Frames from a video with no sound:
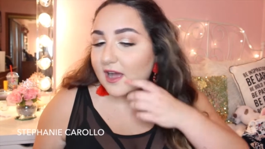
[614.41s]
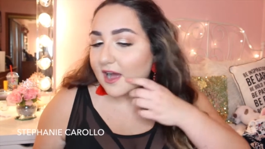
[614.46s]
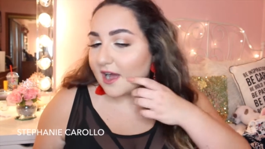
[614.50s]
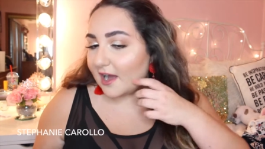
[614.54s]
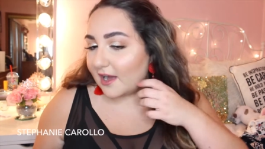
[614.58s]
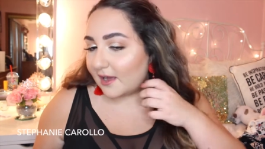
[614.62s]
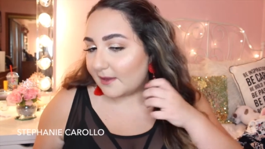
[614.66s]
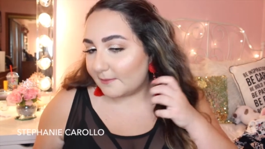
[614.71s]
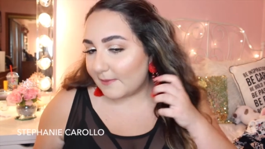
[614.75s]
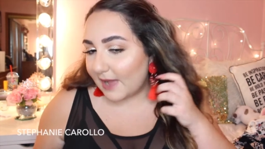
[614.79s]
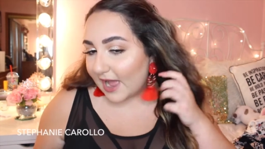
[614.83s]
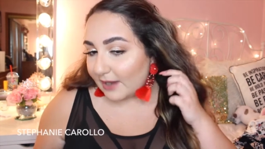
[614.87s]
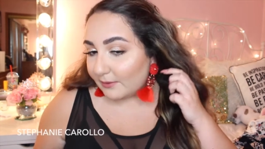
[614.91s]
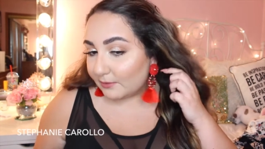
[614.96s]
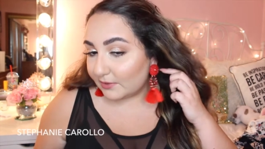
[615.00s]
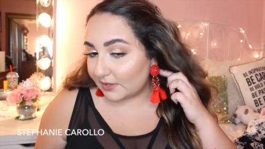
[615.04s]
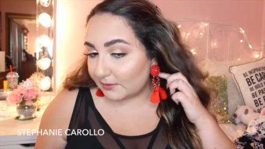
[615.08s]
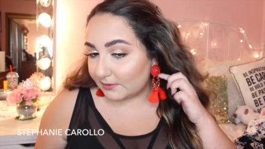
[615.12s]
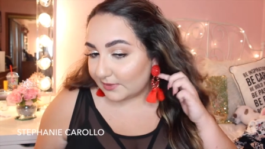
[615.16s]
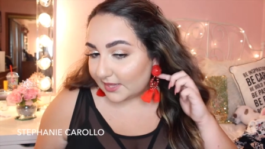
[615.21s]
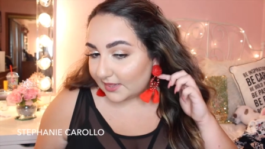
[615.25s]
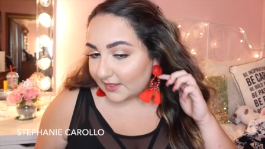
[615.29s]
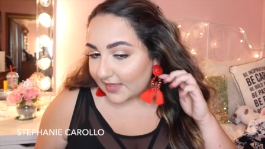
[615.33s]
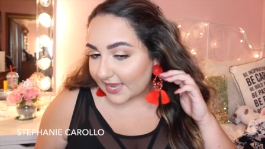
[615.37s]
Um, I
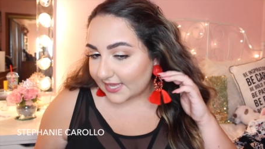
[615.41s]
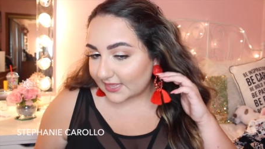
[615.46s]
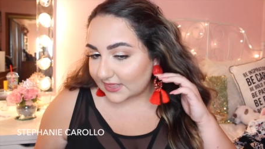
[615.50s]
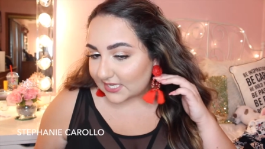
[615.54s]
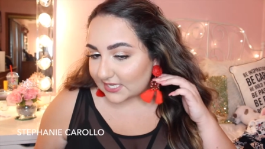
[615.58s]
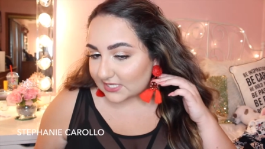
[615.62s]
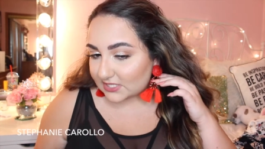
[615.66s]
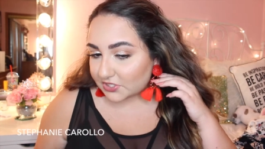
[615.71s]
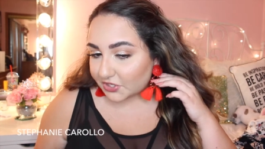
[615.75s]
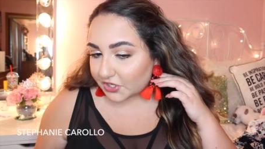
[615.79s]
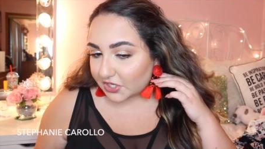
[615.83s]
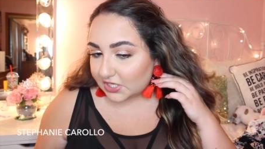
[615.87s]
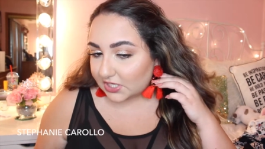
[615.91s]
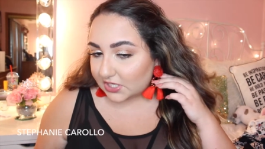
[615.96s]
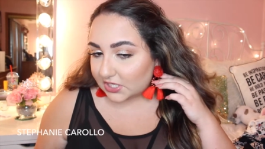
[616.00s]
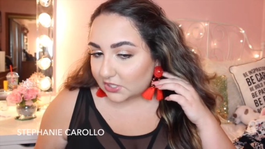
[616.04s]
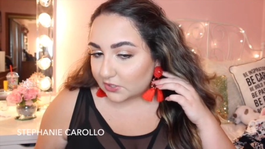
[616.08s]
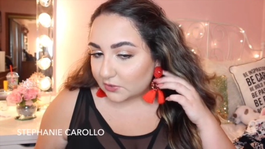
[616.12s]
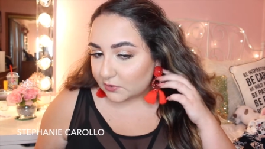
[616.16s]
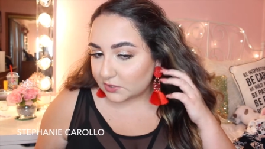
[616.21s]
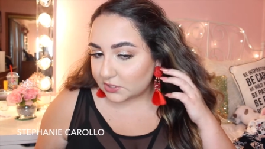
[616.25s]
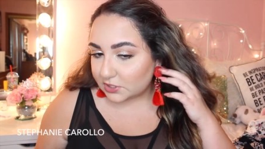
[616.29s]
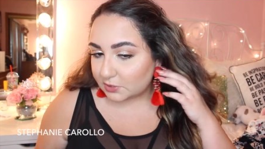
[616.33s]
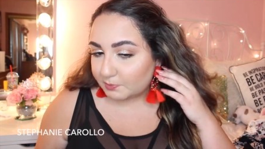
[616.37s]
really really like these. They're
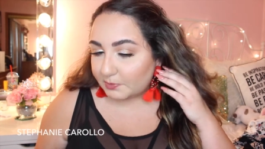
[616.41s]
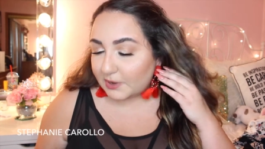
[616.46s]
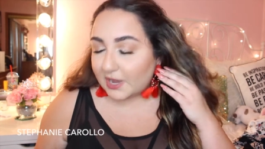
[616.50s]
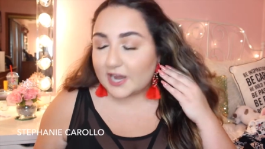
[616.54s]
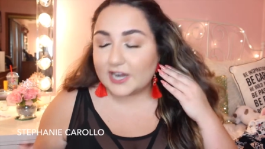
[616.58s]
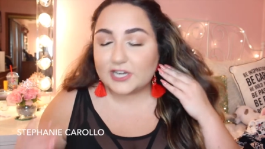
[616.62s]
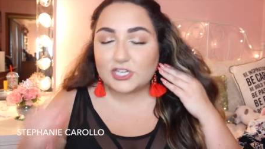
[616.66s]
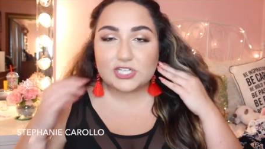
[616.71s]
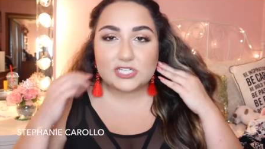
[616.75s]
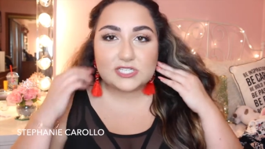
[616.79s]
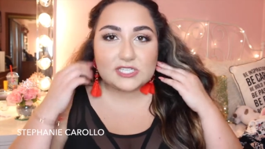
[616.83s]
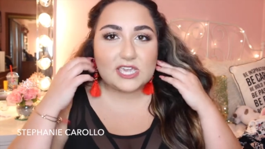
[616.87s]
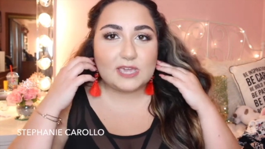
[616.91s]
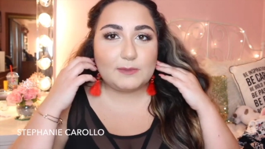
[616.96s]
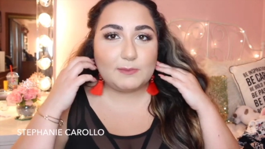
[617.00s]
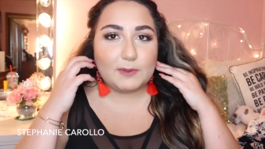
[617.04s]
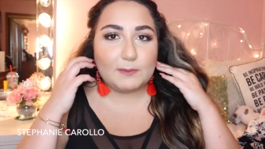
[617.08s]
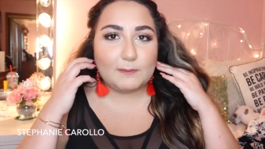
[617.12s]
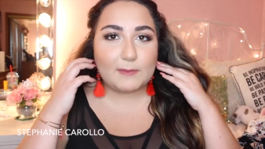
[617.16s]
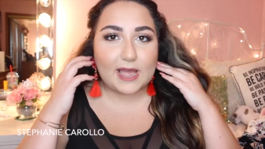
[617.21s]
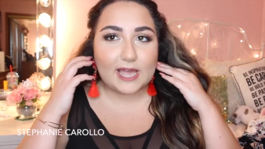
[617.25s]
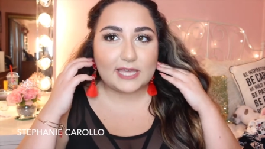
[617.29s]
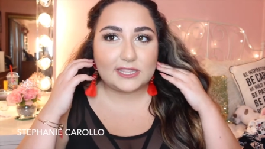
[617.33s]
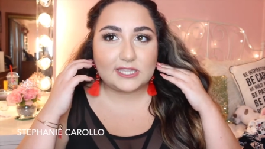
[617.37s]
cute but just keep
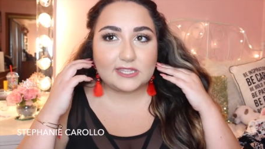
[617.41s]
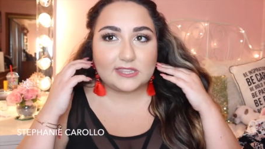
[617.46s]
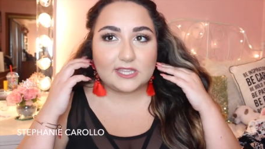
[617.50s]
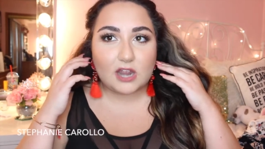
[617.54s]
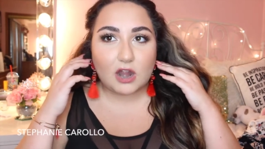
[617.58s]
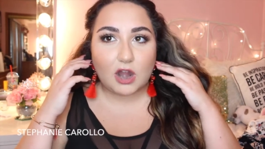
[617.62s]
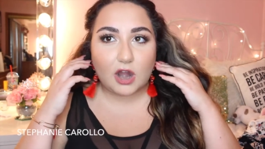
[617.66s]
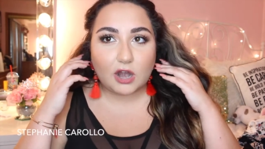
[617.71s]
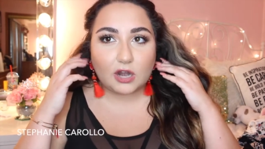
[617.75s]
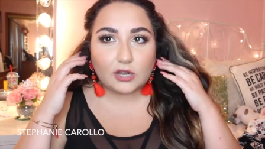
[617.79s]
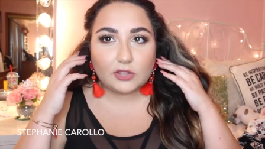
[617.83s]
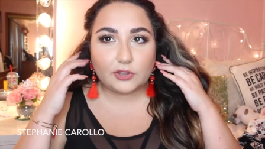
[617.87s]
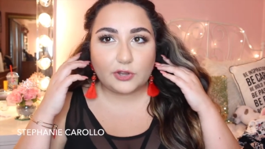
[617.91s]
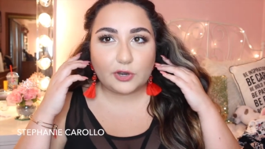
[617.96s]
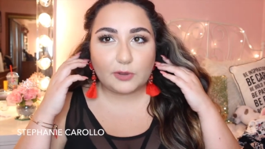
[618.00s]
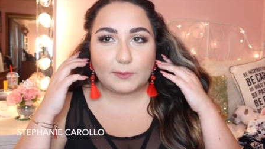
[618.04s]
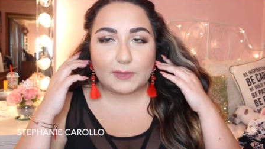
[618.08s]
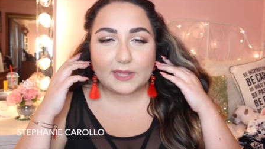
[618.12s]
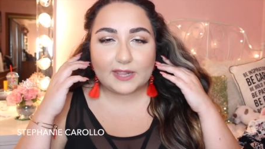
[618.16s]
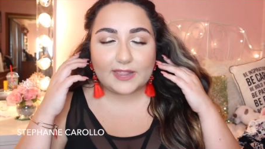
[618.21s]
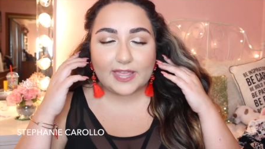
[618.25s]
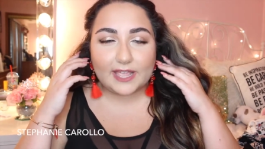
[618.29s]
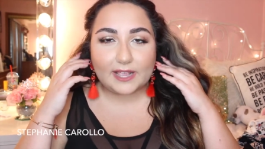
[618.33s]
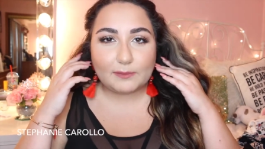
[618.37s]
in mind that they are a little
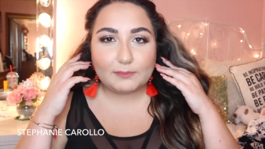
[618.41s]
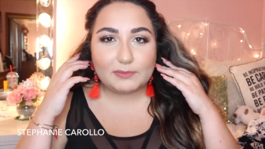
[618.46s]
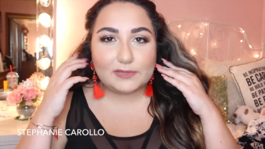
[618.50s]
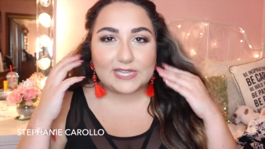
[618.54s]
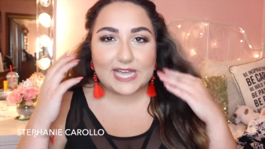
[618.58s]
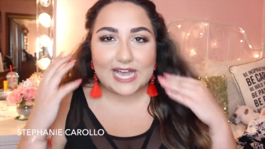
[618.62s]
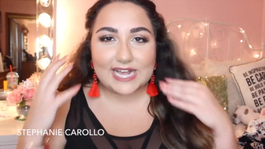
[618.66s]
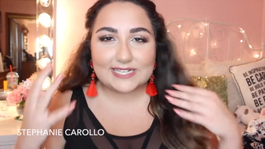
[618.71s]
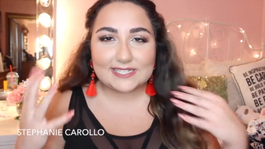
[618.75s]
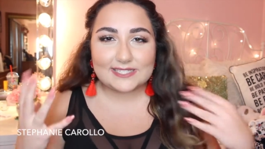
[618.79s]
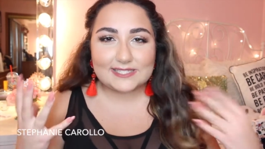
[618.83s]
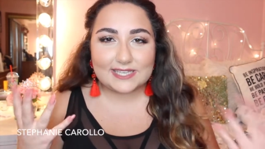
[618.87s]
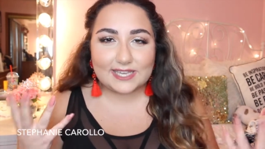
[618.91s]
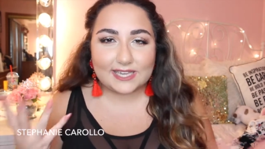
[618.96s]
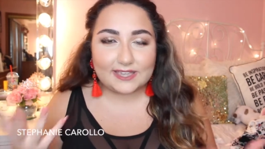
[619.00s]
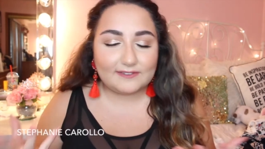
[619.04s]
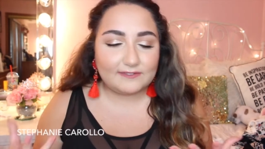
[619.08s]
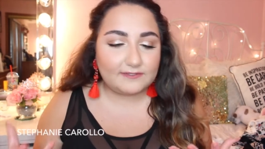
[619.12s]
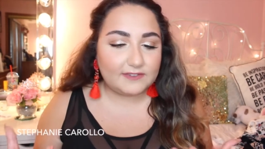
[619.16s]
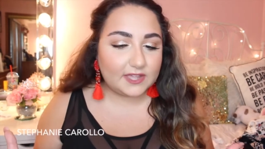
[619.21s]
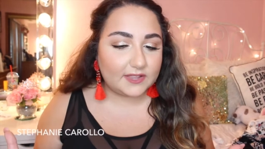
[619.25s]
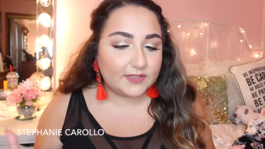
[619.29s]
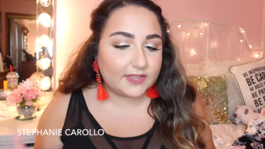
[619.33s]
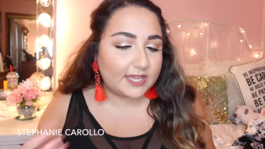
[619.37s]
bit like plastic
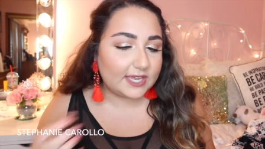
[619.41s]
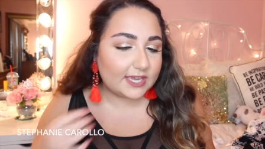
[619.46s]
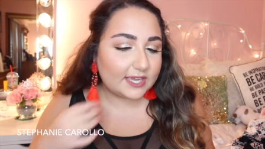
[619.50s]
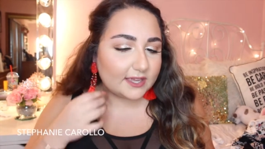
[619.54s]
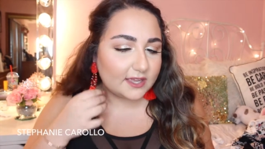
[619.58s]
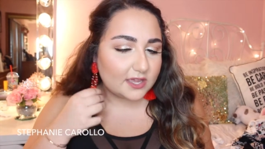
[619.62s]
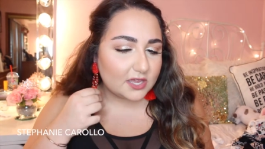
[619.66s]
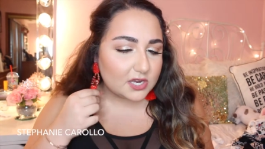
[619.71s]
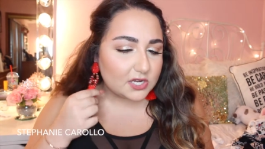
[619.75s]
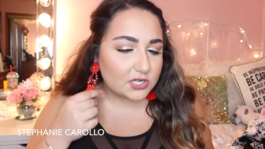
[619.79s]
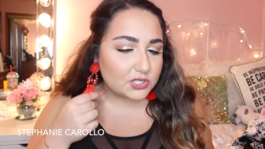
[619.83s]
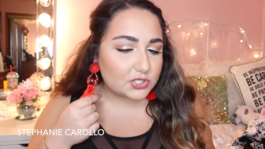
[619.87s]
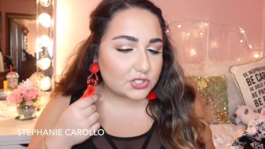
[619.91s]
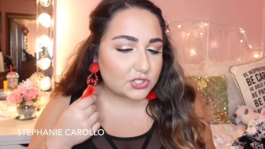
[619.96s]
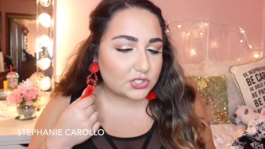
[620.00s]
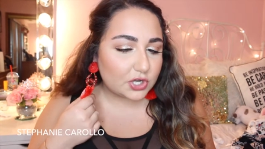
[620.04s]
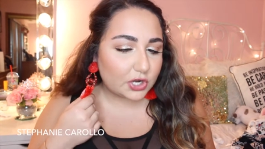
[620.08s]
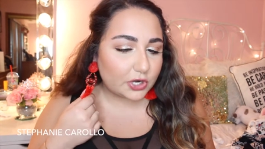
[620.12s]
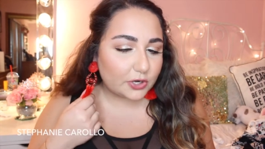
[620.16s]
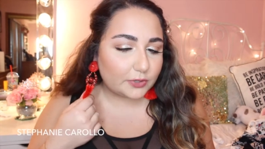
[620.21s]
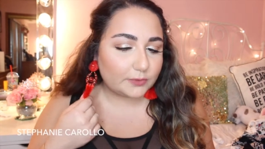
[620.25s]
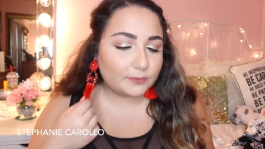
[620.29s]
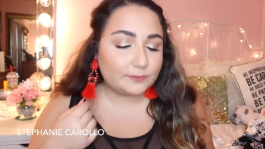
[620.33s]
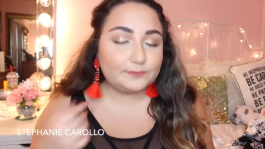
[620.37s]
feeling
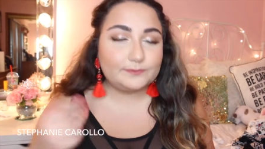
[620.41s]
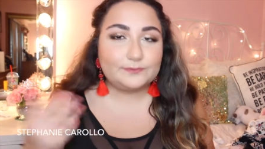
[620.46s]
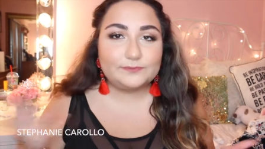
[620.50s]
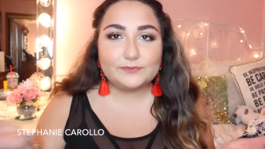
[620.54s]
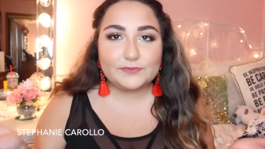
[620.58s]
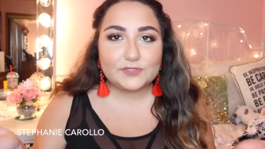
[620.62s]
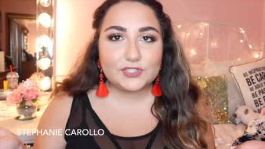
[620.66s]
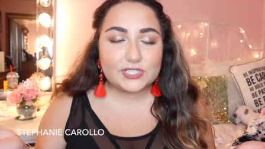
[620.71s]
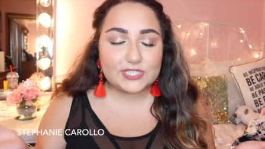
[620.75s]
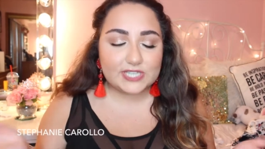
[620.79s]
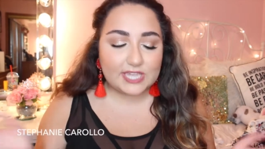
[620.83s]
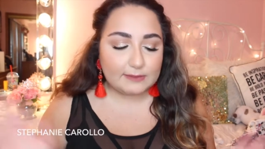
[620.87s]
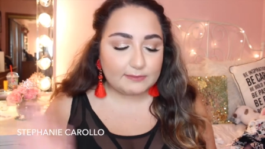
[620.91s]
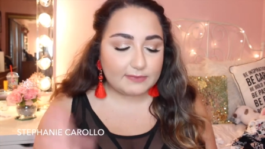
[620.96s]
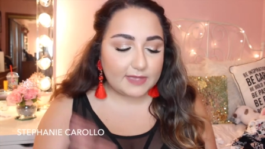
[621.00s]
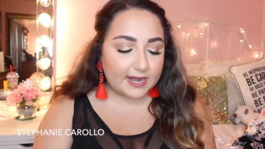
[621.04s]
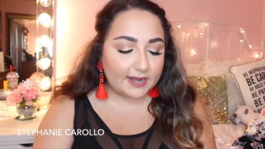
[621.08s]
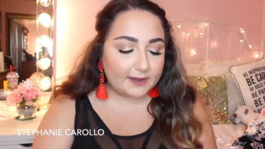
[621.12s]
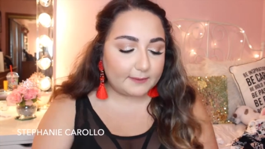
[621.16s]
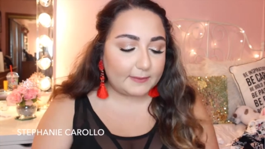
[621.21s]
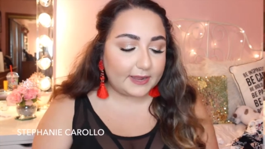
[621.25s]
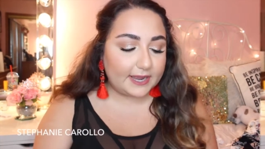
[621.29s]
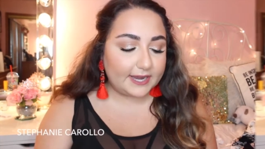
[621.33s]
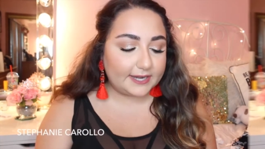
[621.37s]
so just keep
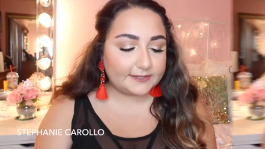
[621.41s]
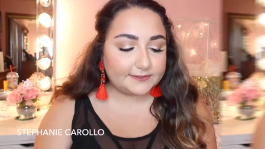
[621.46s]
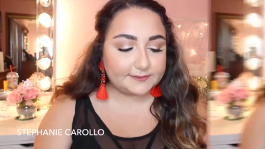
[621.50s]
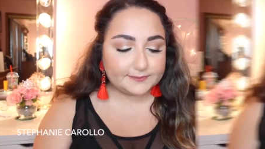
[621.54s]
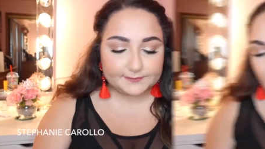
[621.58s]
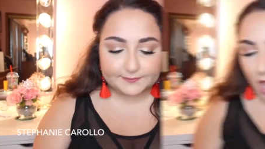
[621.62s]
that in mind.